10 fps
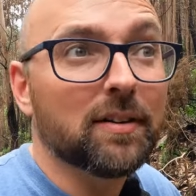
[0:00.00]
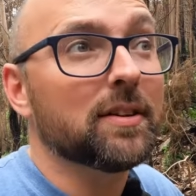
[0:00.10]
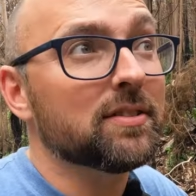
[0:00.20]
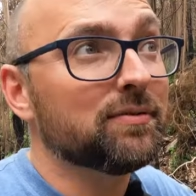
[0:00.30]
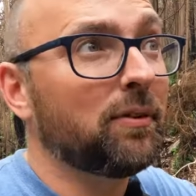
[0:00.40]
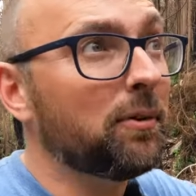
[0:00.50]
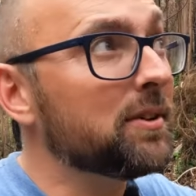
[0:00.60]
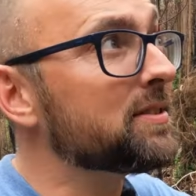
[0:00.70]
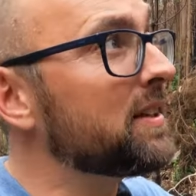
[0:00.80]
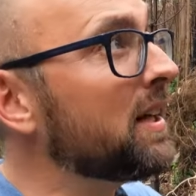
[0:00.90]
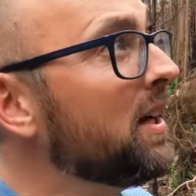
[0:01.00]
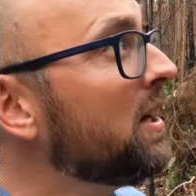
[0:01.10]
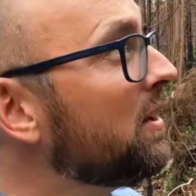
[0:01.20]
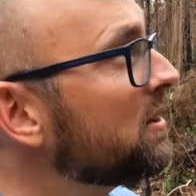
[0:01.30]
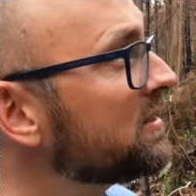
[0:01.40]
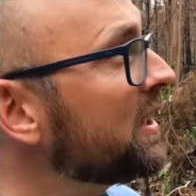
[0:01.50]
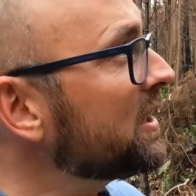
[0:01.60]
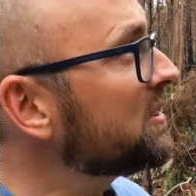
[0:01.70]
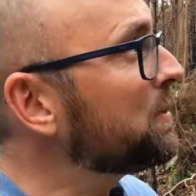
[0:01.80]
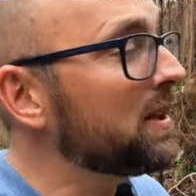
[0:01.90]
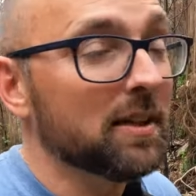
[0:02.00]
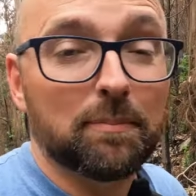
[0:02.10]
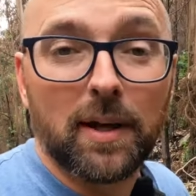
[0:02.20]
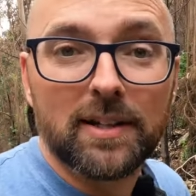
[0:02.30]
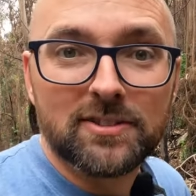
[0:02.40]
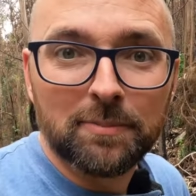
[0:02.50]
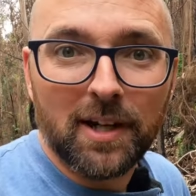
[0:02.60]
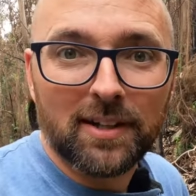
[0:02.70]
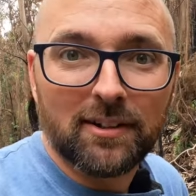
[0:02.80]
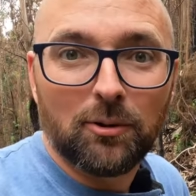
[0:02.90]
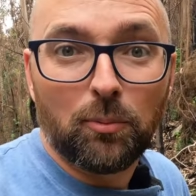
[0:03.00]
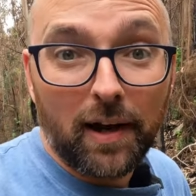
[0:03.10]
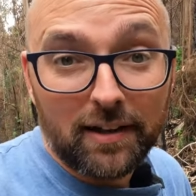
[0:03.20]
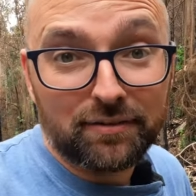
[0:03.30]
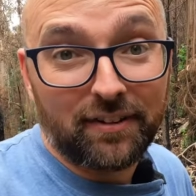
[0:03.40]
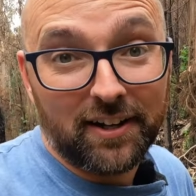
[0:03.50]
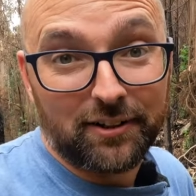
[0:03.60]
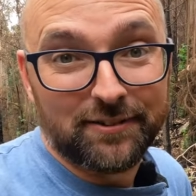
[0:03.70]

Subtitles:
of this forest that looks like it's been hit by some kind of wildfire.